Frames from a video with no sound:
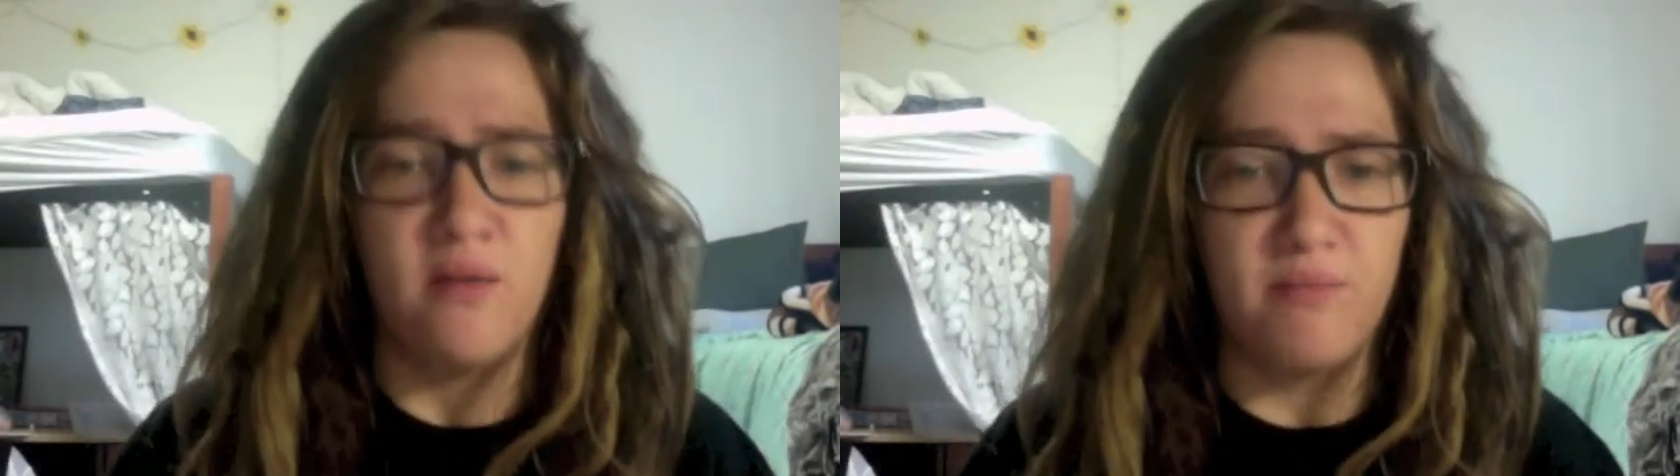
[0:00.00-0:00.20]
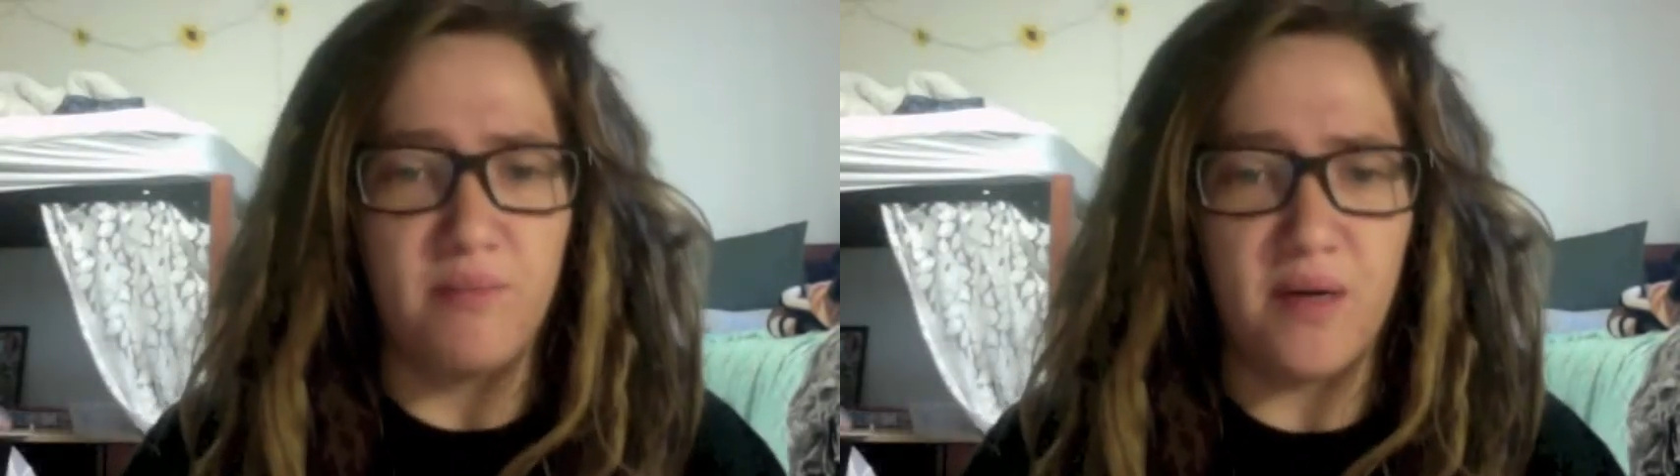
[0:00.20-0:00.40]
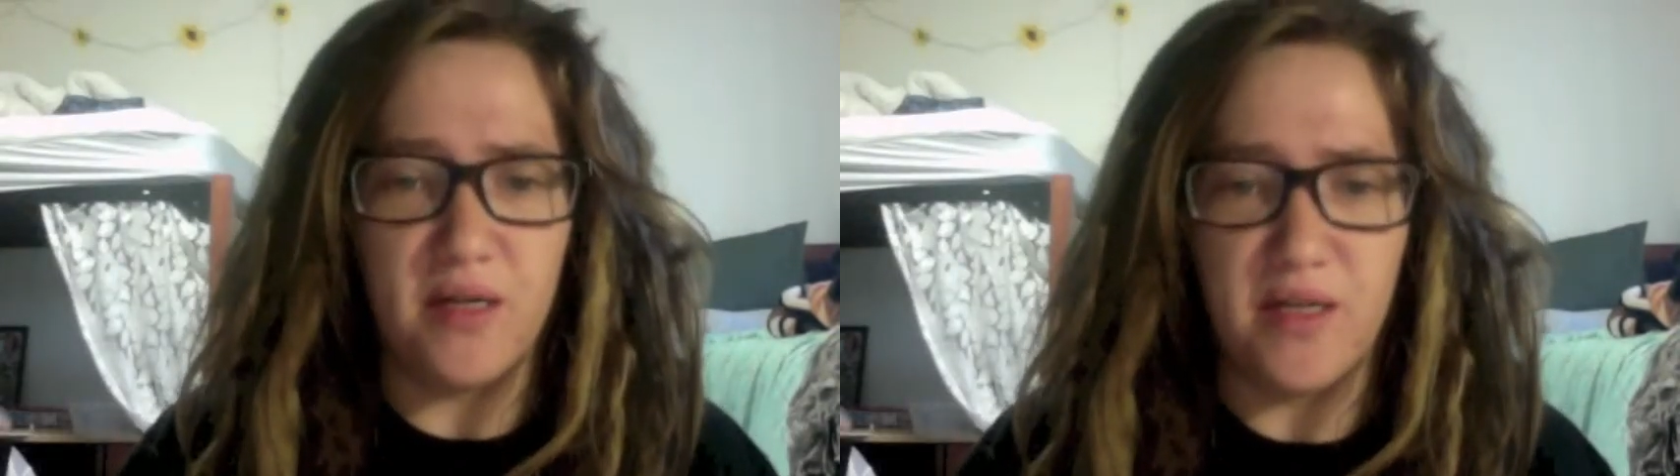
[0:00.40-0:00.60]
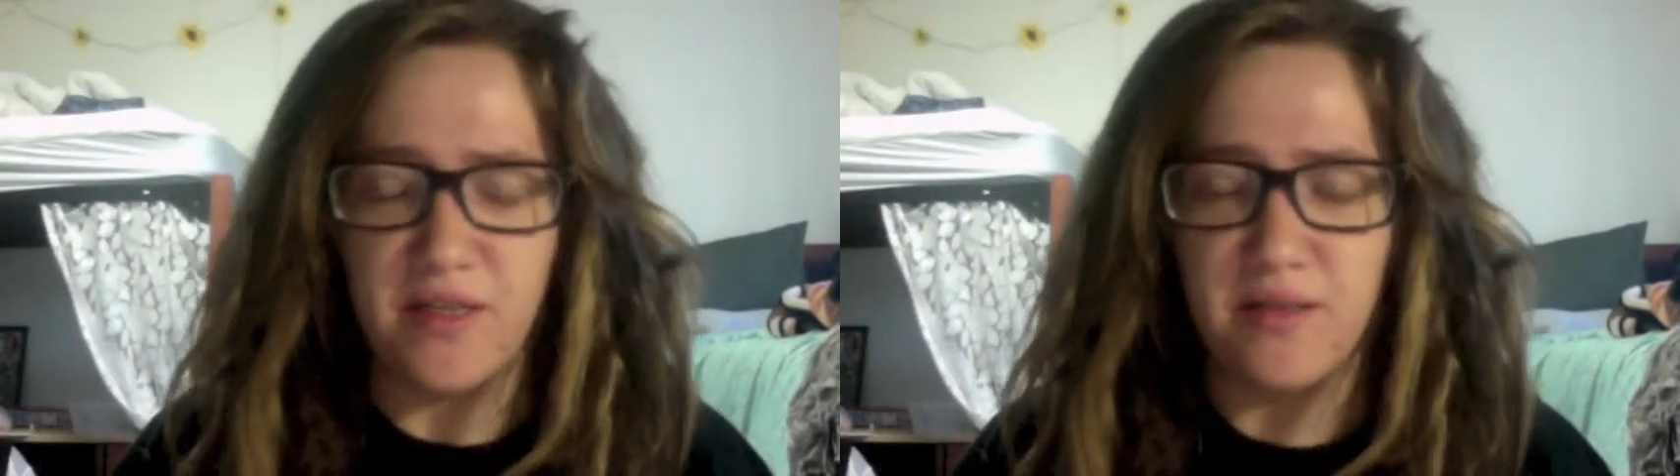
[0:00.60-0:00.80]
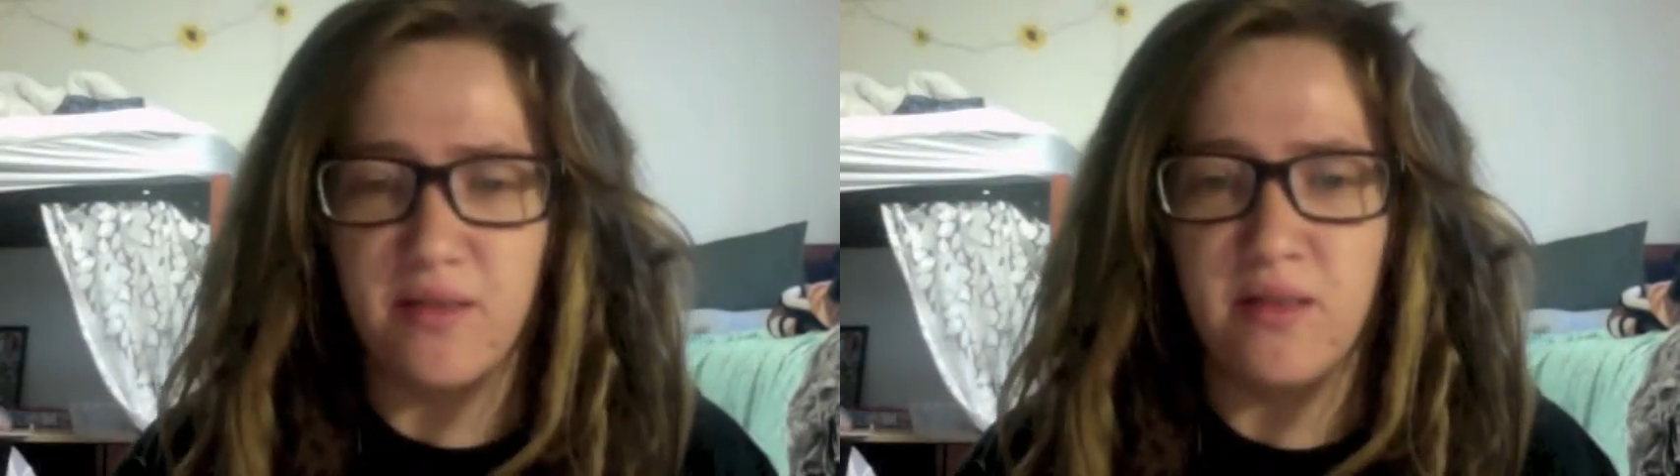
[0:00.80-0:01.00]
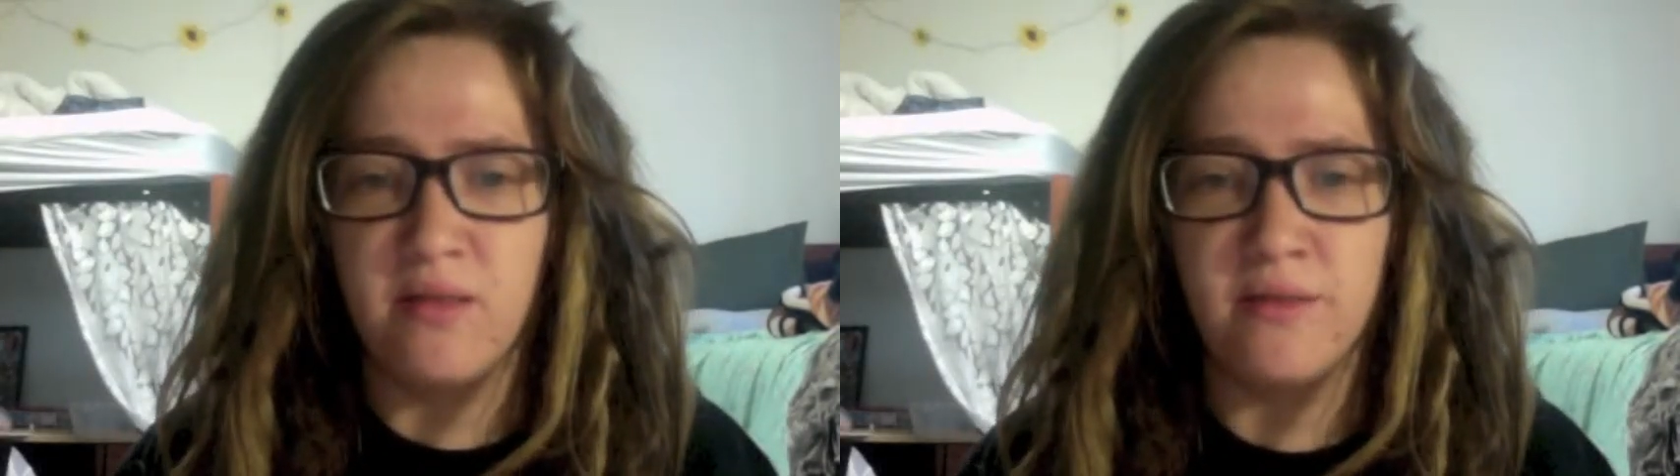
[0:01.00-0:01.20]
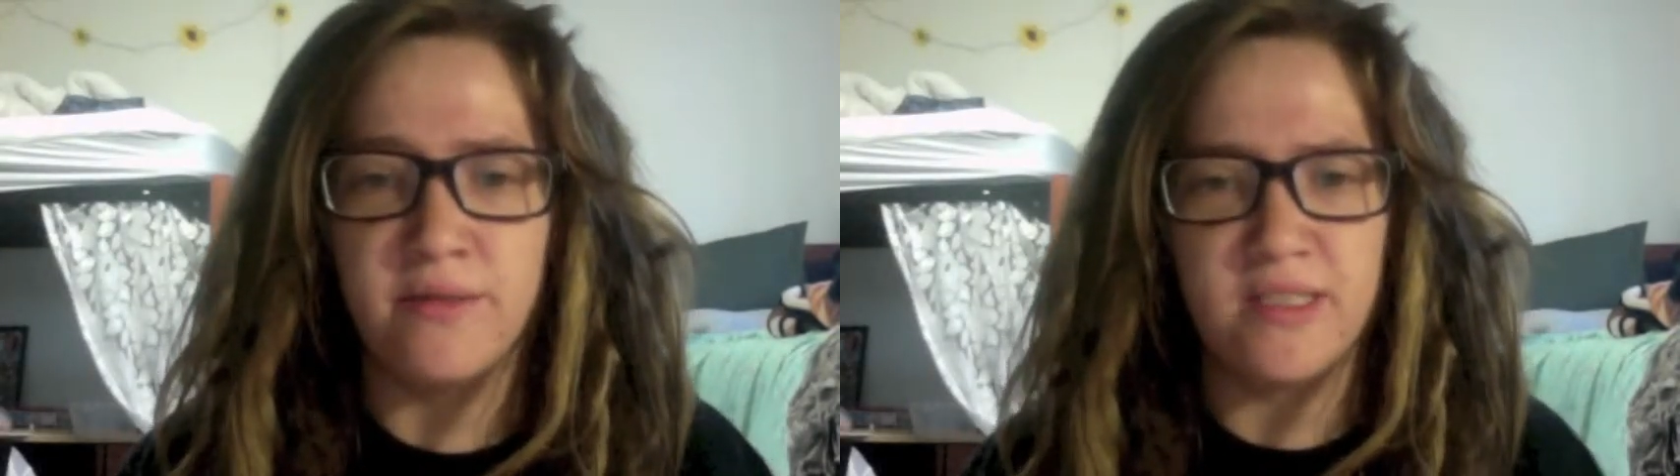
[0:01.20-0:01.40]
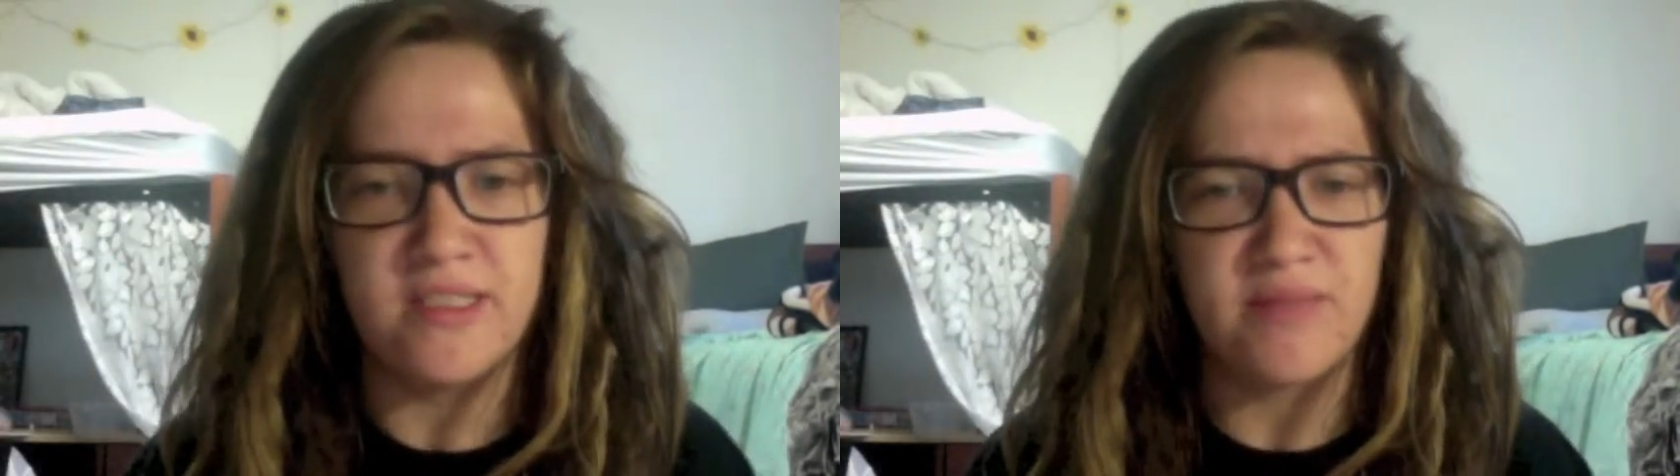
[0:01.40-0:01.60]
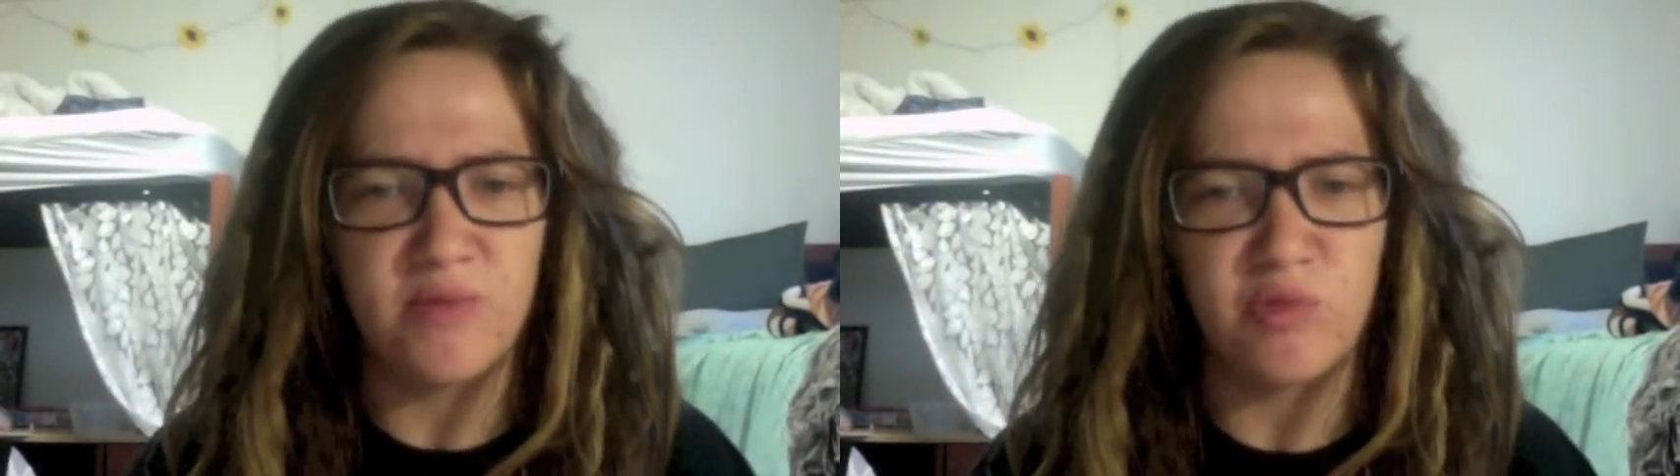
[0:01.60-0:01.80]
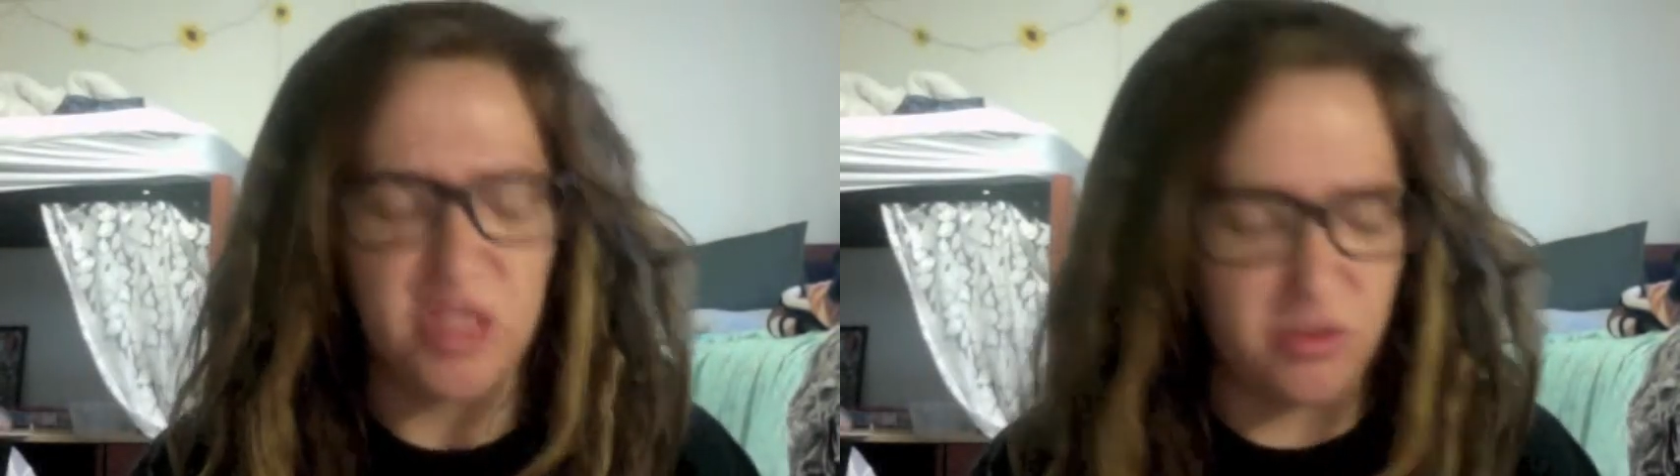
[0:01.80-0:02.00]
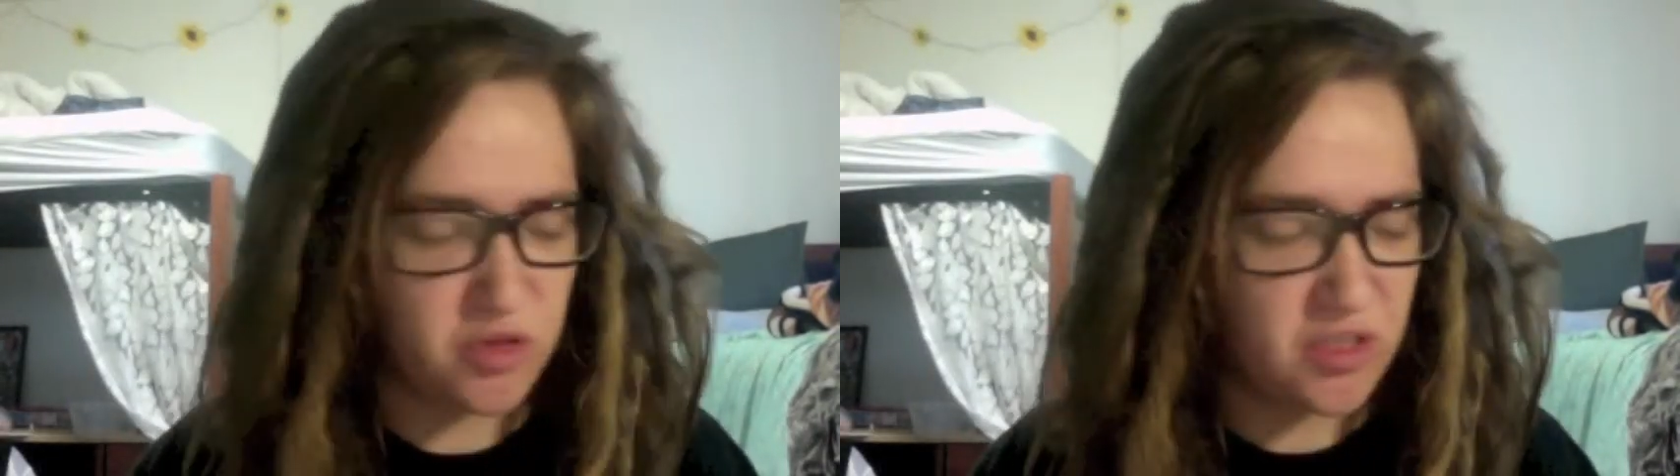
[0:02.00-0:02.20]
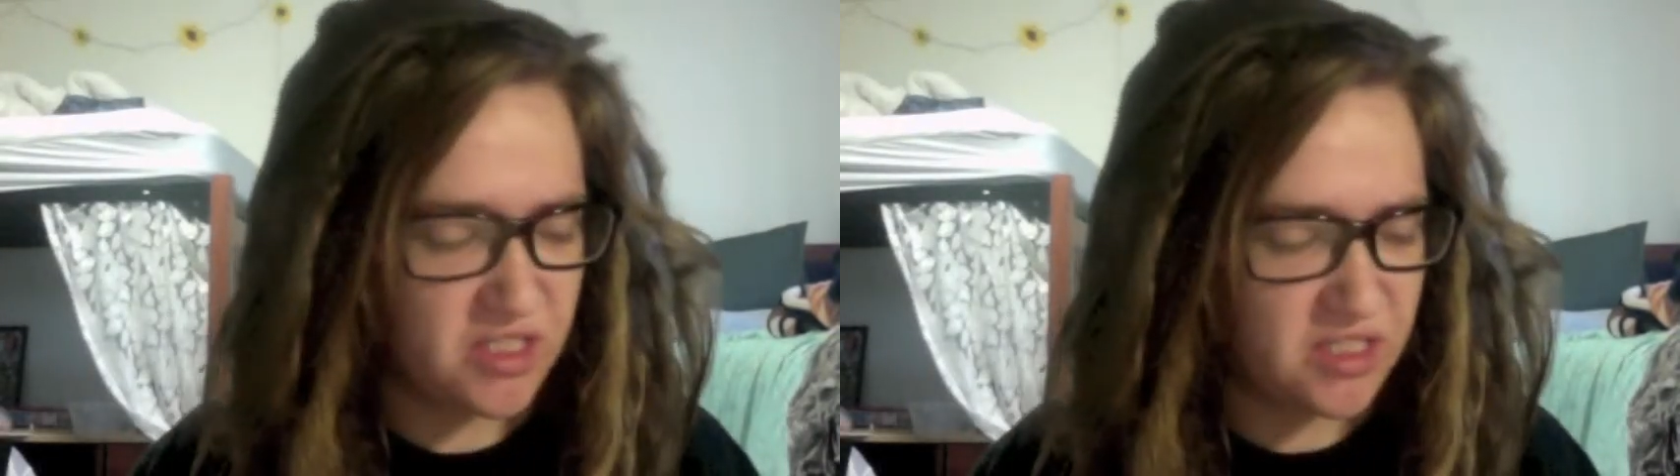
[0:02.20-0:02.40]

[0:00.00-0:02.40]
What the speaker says: But since I'm switching routines,